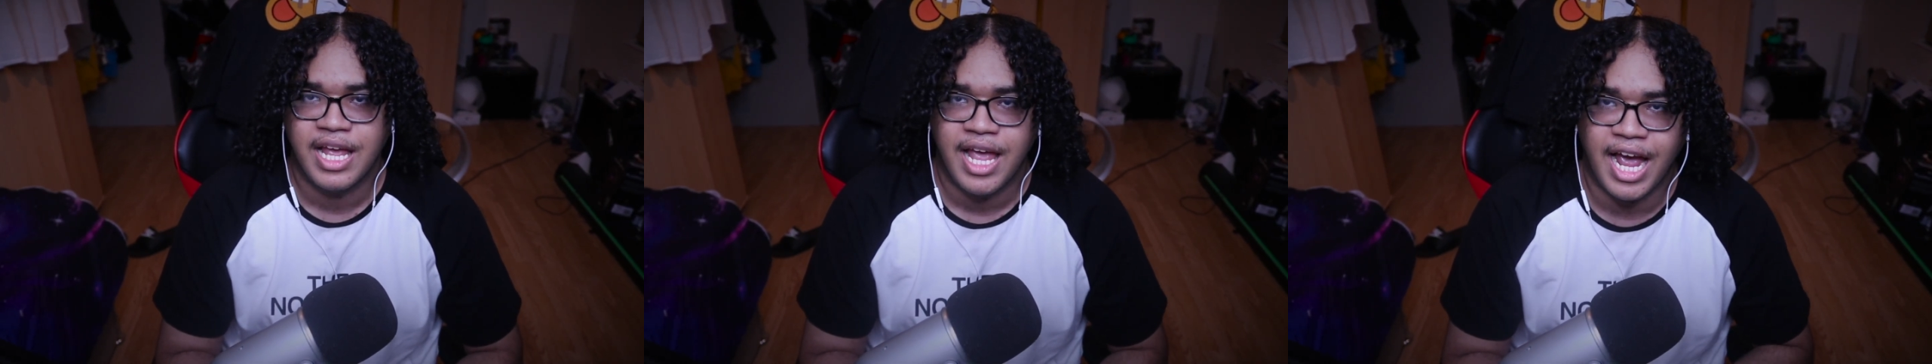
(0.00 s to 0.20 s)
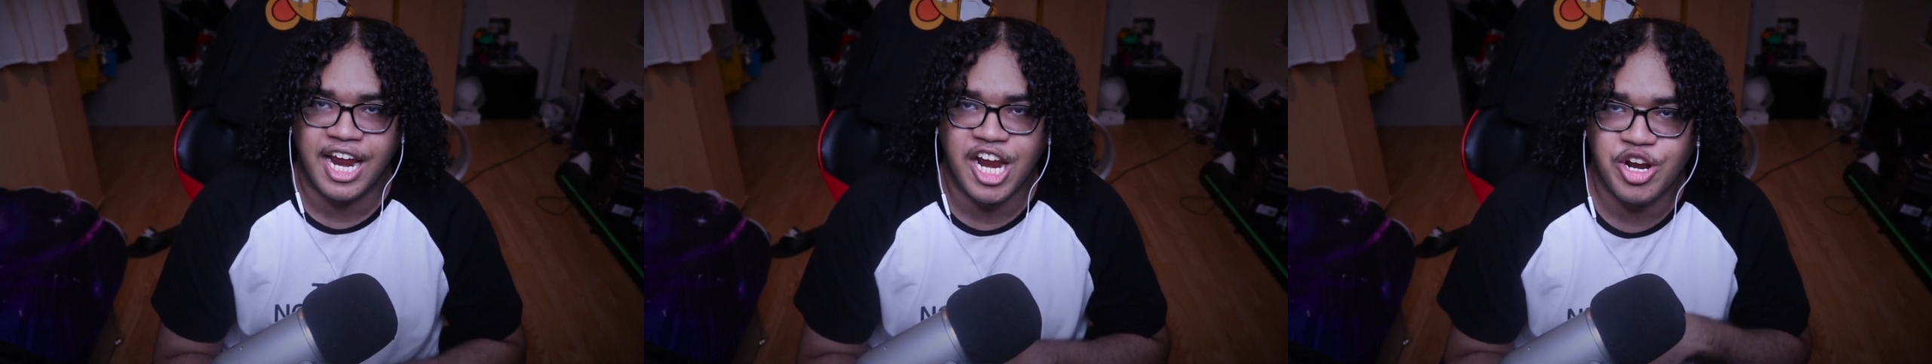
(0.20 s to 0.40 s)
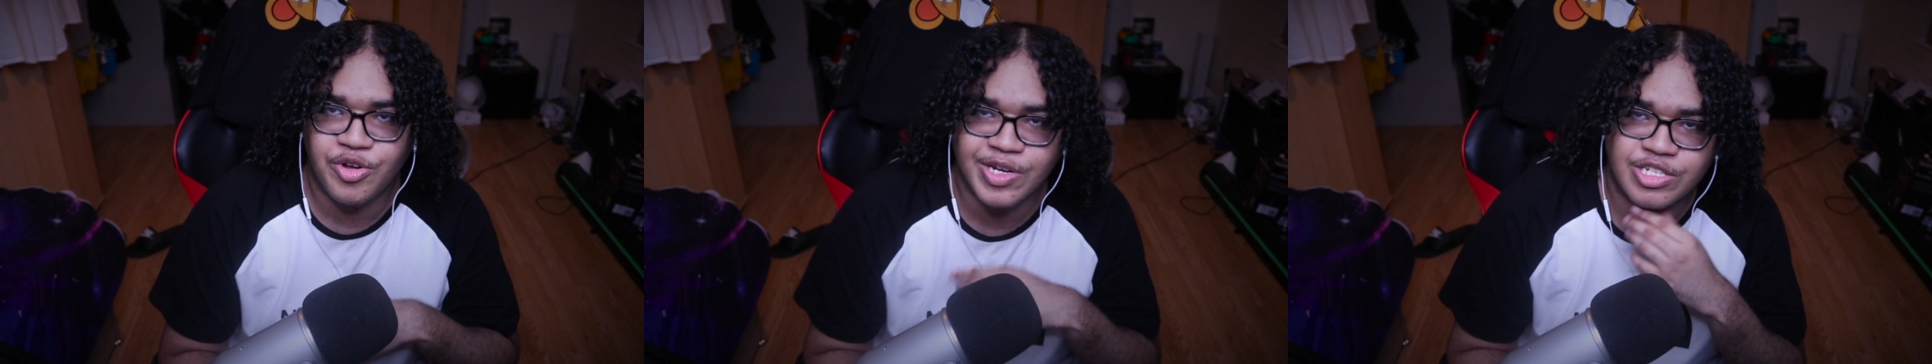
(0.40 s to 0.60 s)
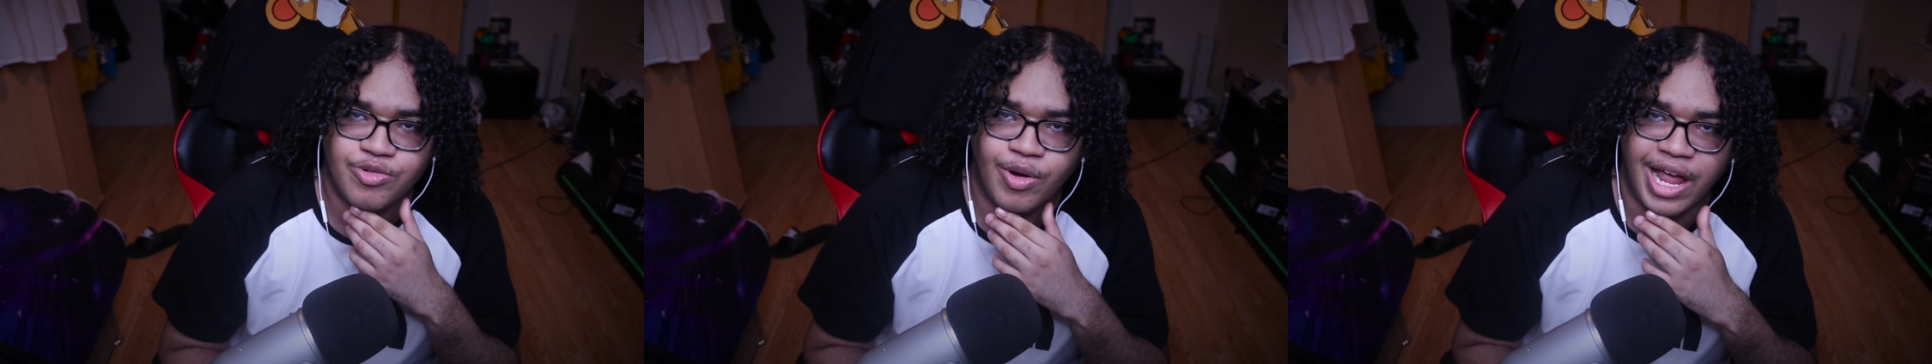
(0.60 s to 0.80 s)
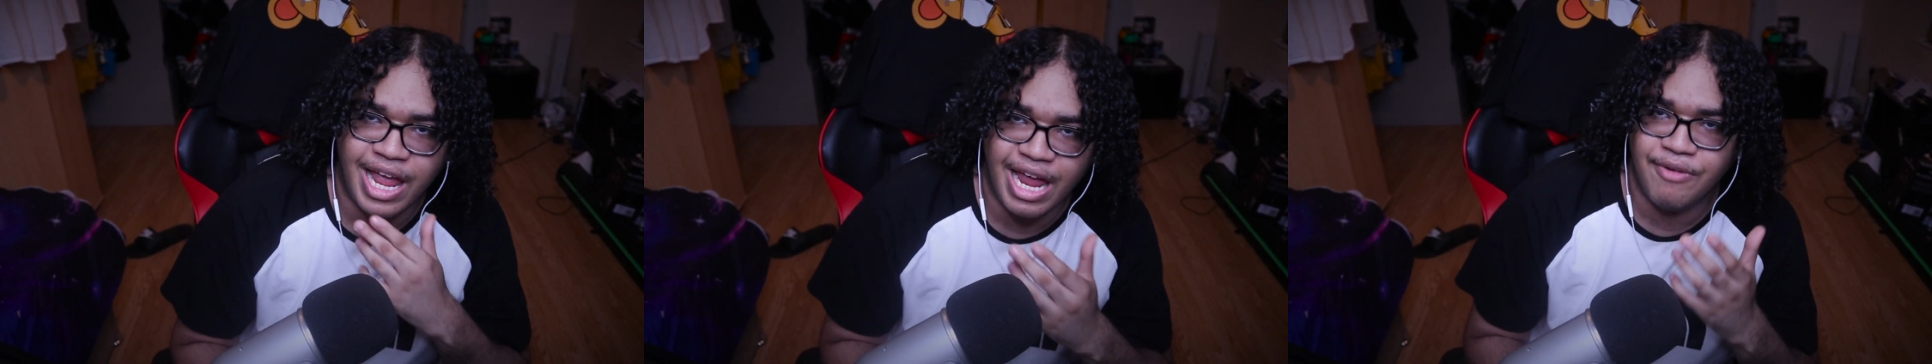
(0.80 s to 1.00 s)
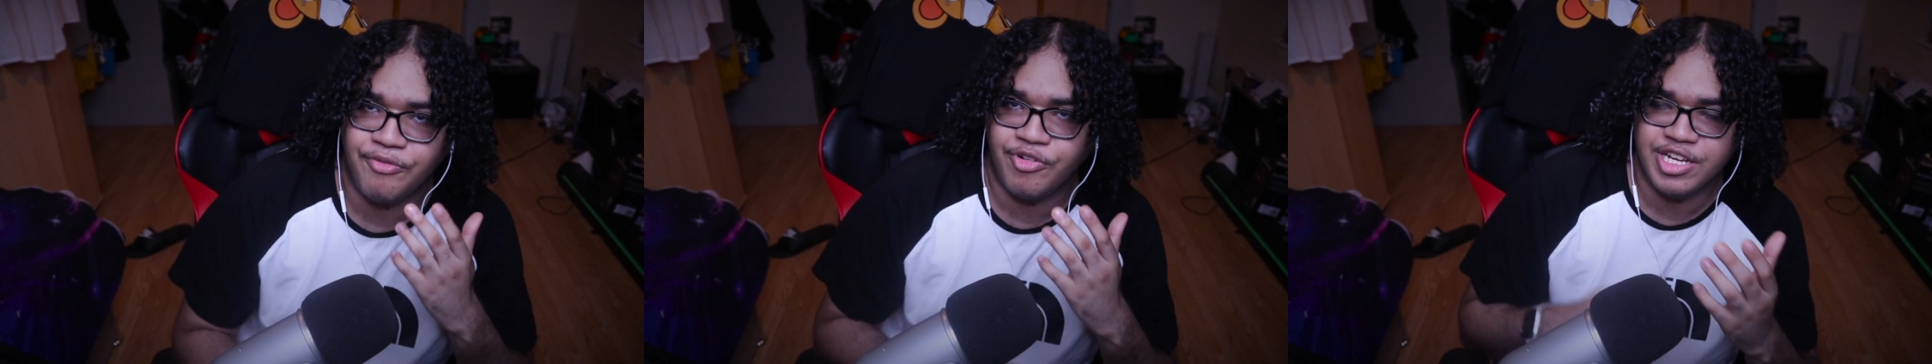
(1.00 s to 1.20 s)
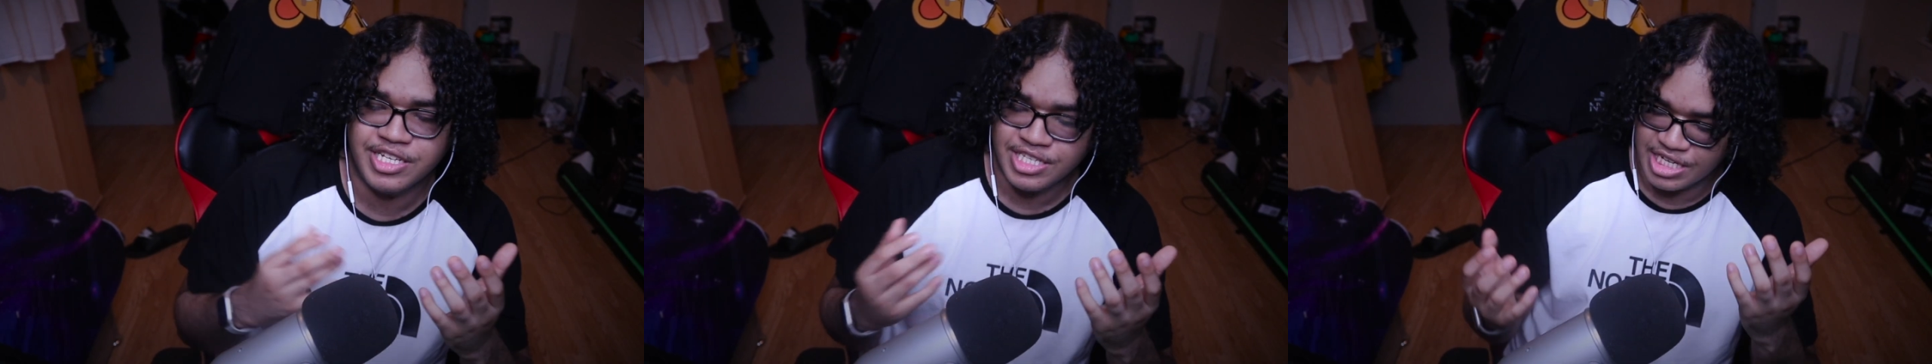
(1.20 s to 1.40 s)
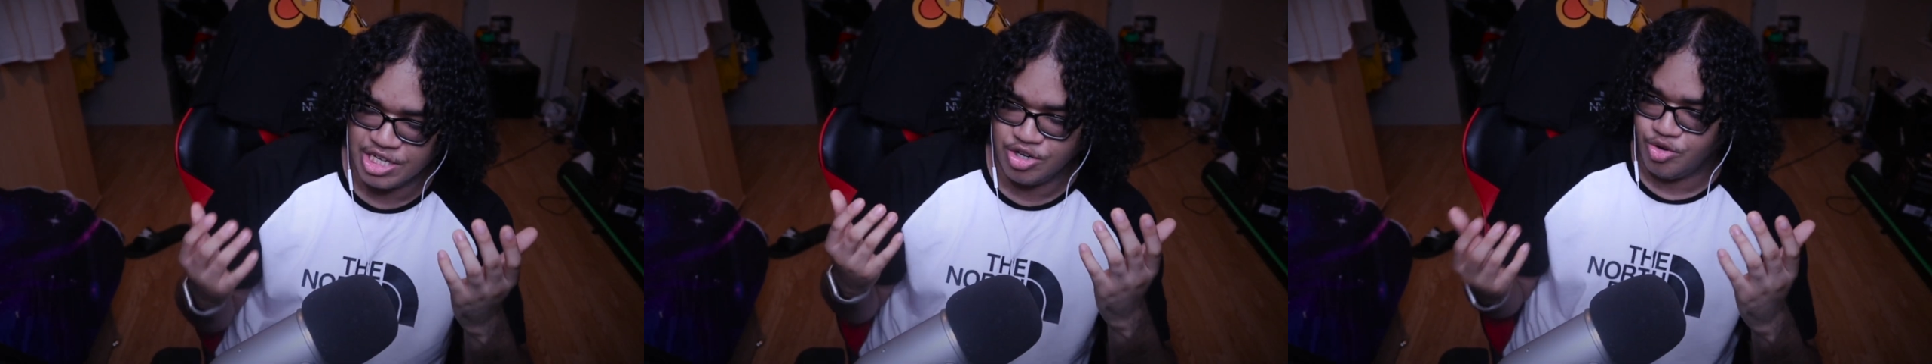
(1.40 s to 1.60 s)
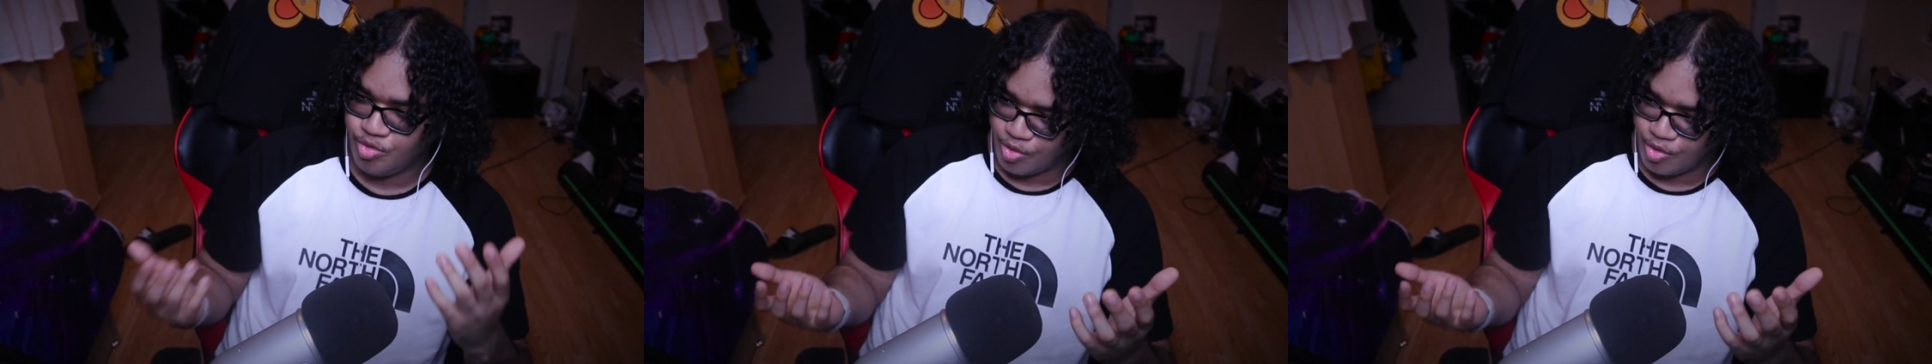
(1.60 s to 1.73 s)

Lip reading: And I know it's not every single